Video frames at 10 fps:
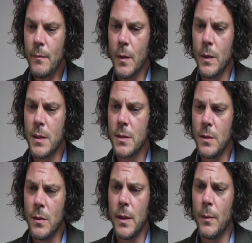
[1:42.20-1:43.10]
We just
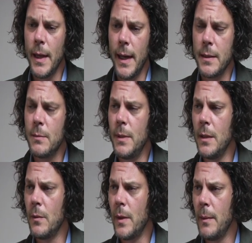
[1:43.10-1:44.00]
knew that we had to be in
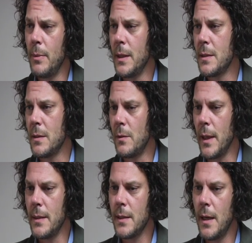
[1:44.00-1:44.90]
the right place at the
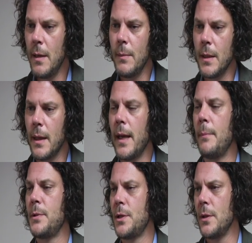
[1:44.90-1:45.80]
right time and
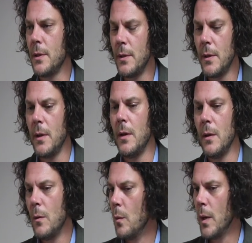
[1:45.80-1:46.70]
capture
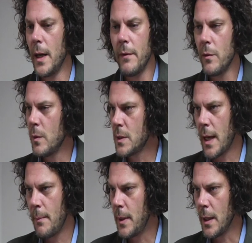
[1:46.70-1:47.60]
whatever was
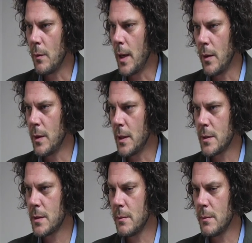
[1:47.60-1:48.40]
happening around us.